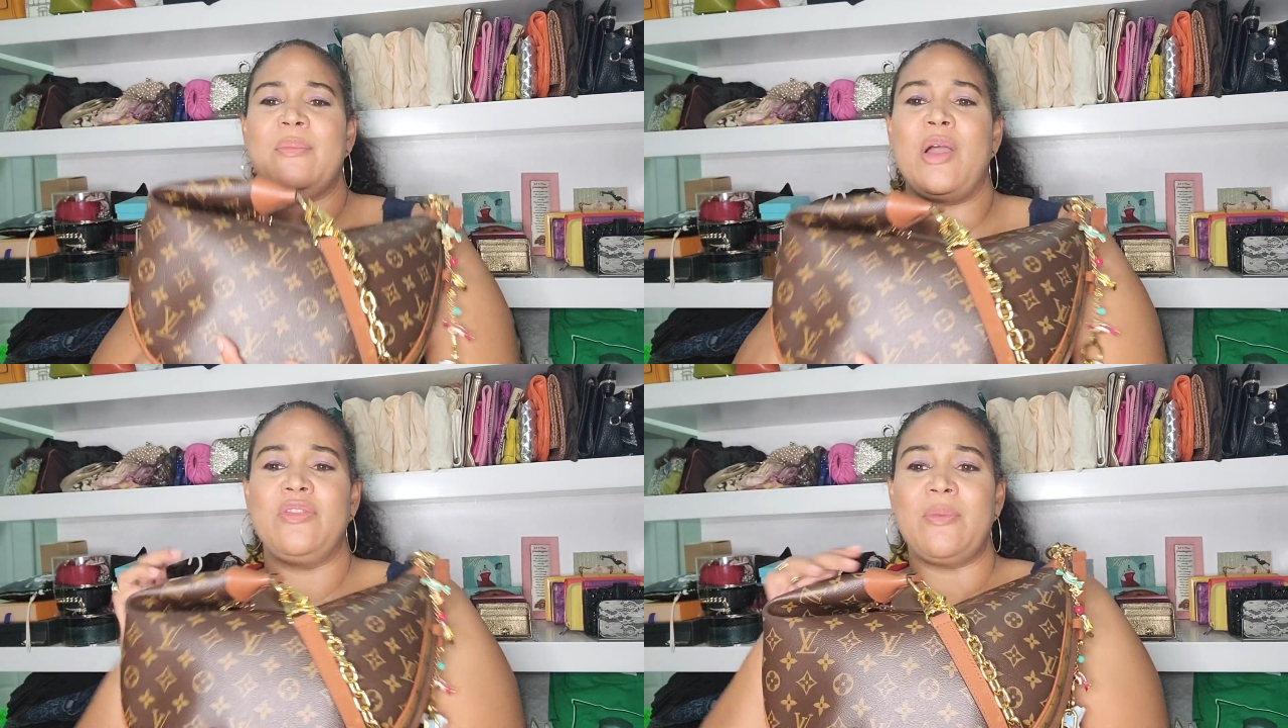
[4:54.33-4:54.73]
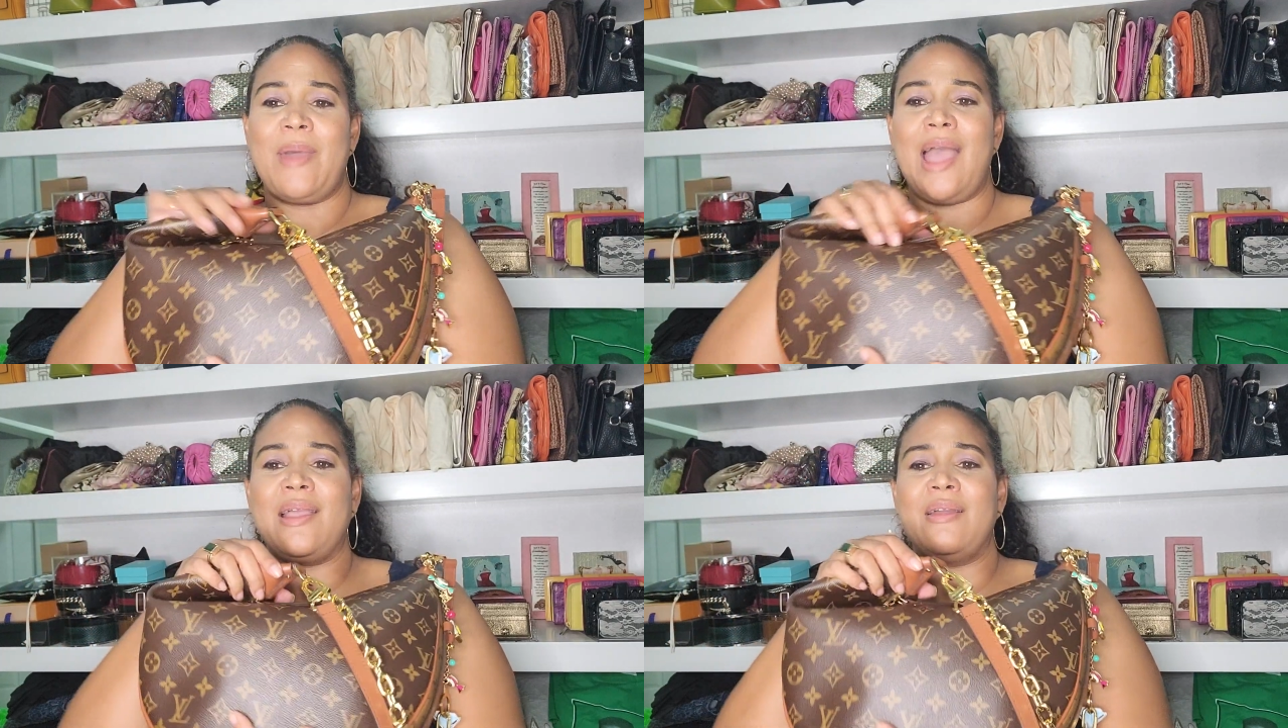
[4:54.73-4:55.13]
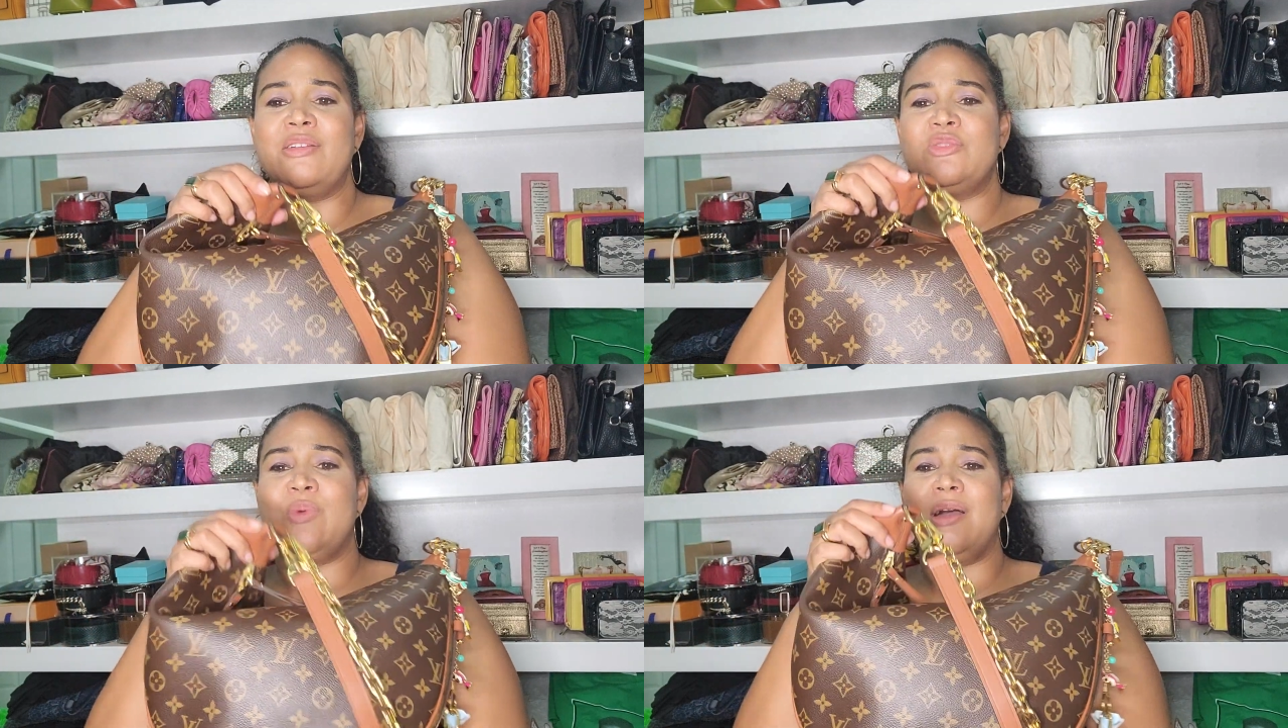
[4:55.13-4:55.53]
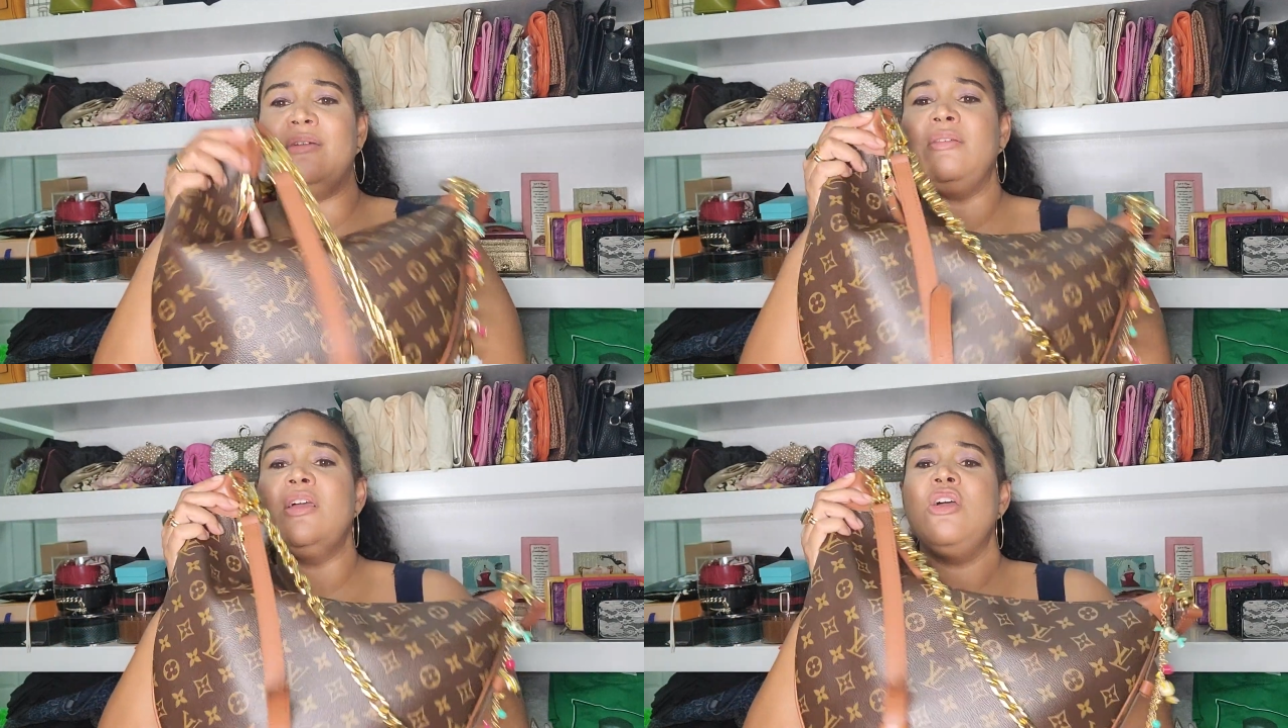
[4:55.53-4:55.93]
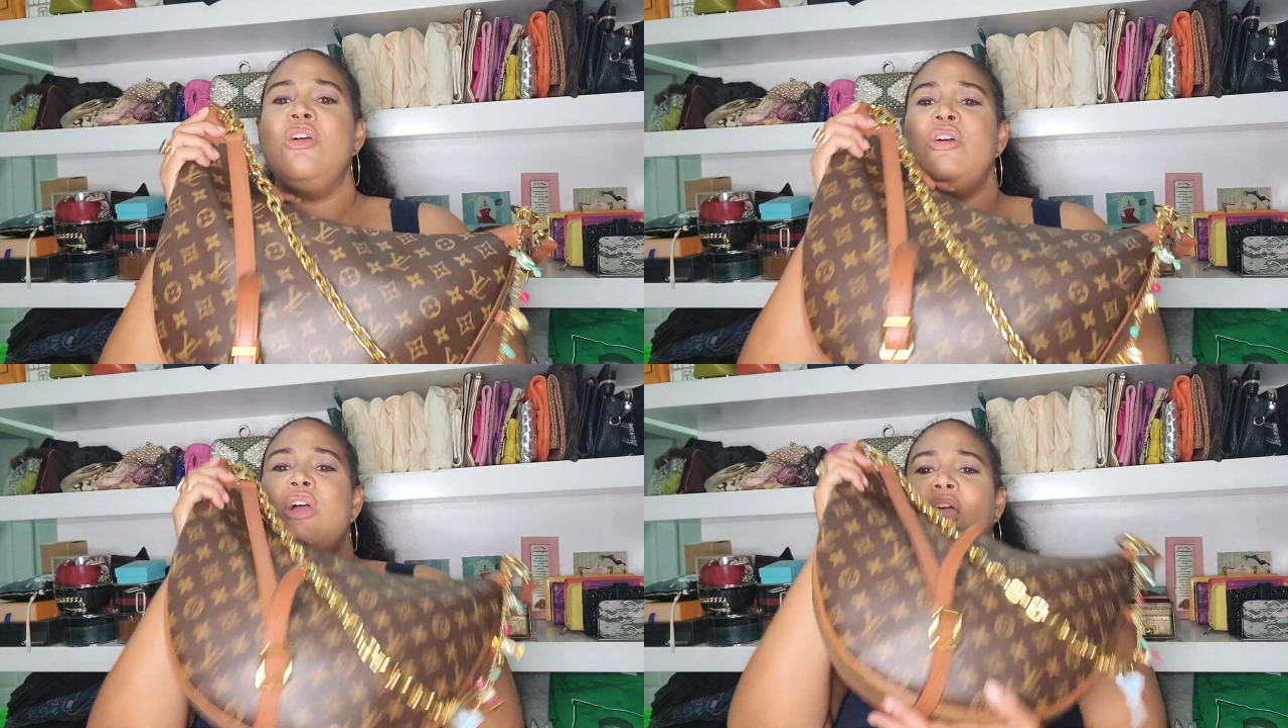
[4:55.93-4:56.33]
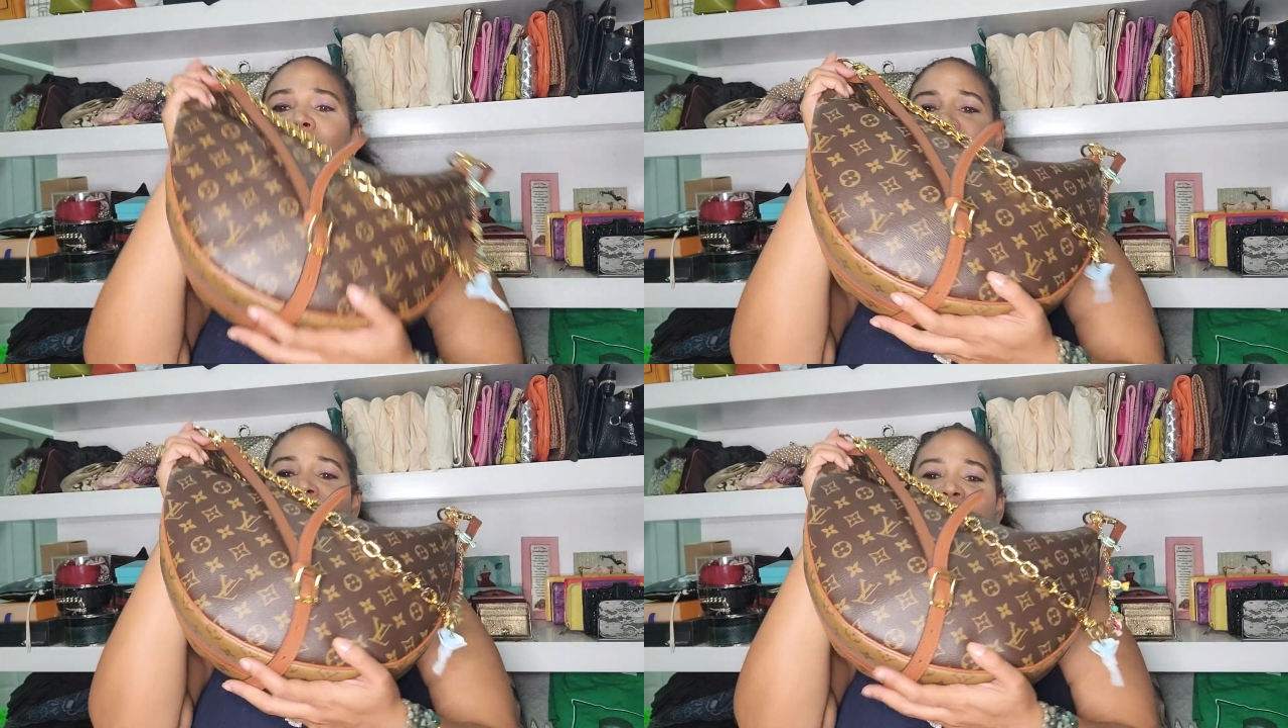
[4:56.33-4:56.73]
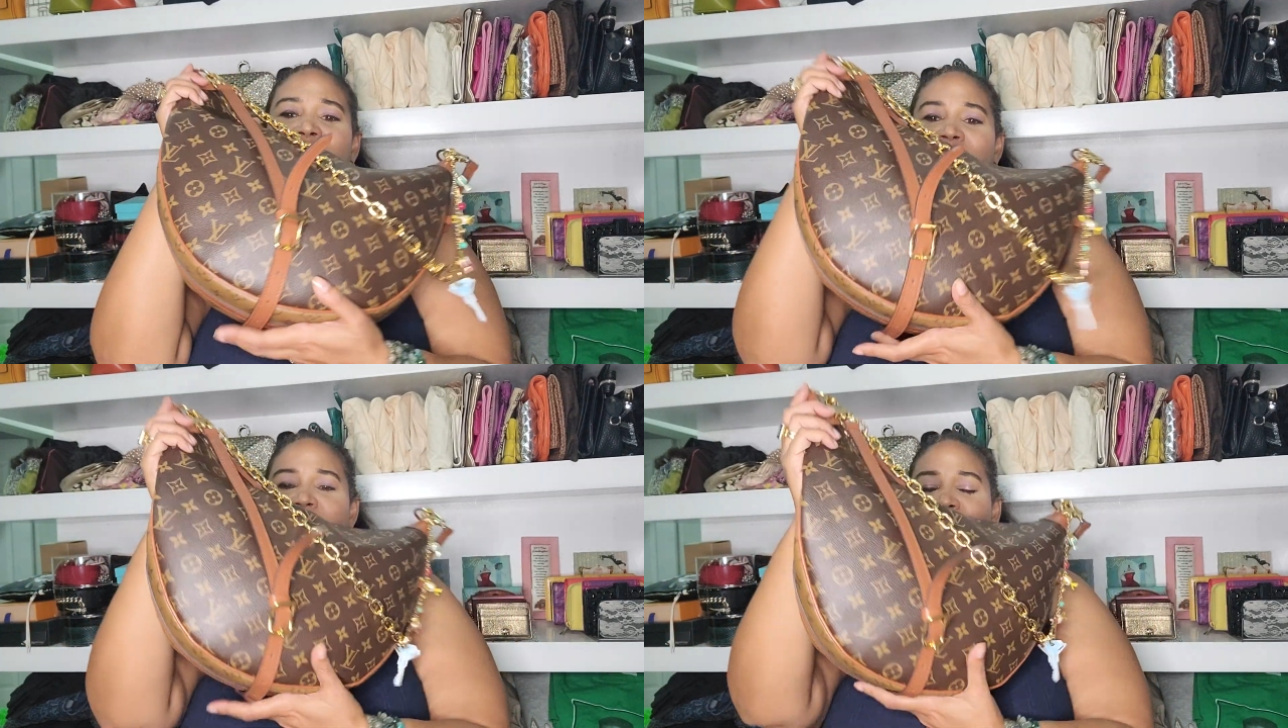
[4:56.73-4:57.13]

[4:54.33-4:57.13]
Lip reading: on the back as well. Everything is